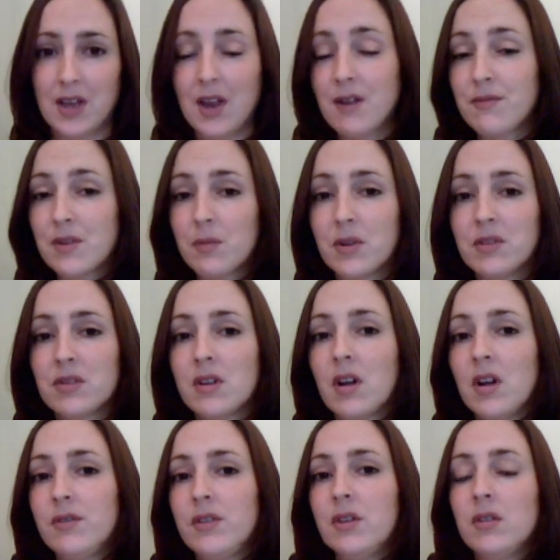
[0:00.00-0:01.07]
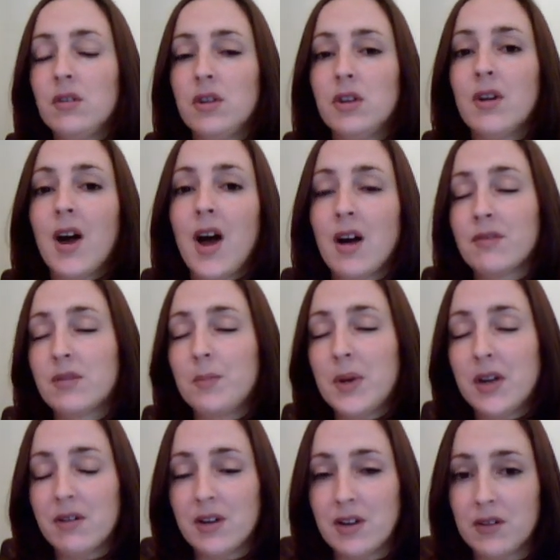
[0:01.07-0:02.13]
everyone's life you have a
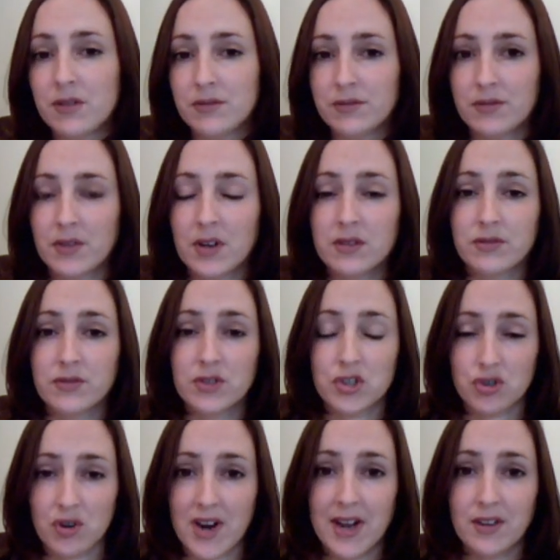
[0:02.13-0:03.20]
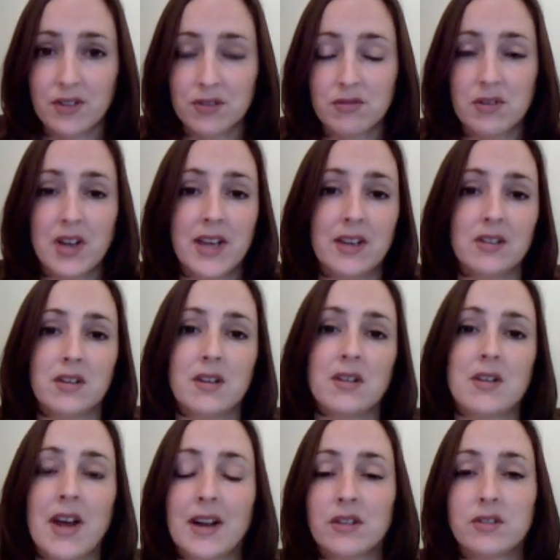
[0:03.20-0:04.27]
period of stress
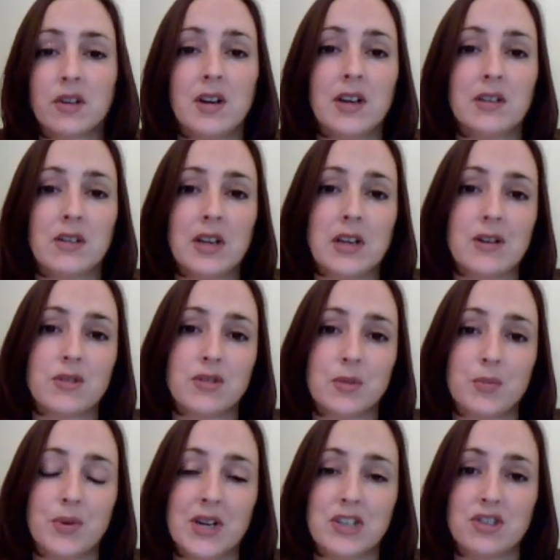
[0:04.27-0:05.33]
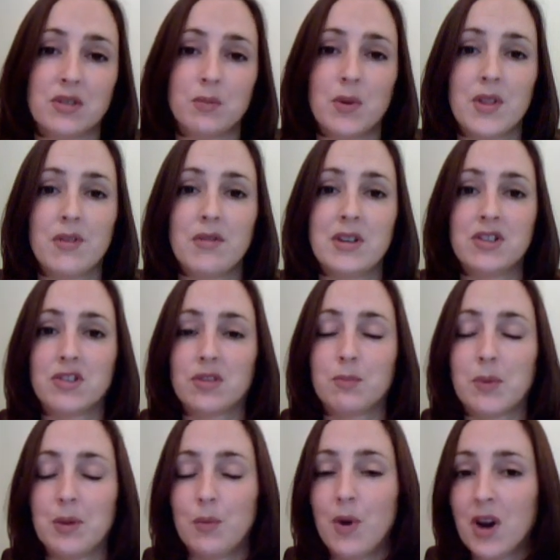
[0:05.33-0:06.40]
related anxiety or depression, whether it
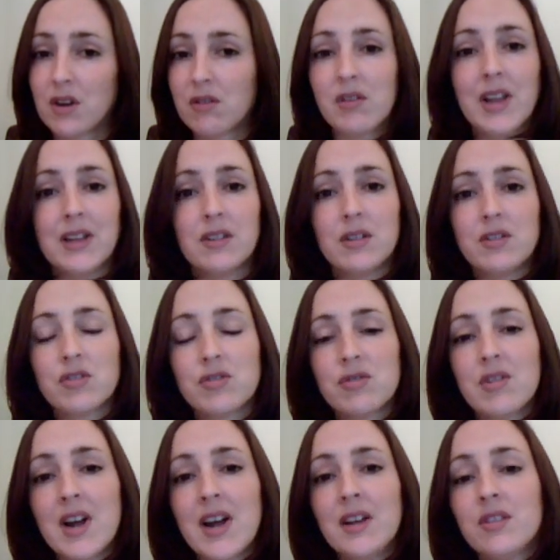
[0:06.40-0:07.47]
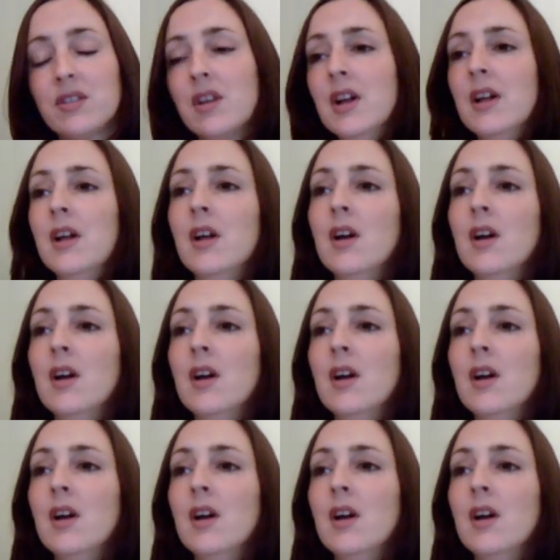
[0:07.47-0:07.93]
just be work related stress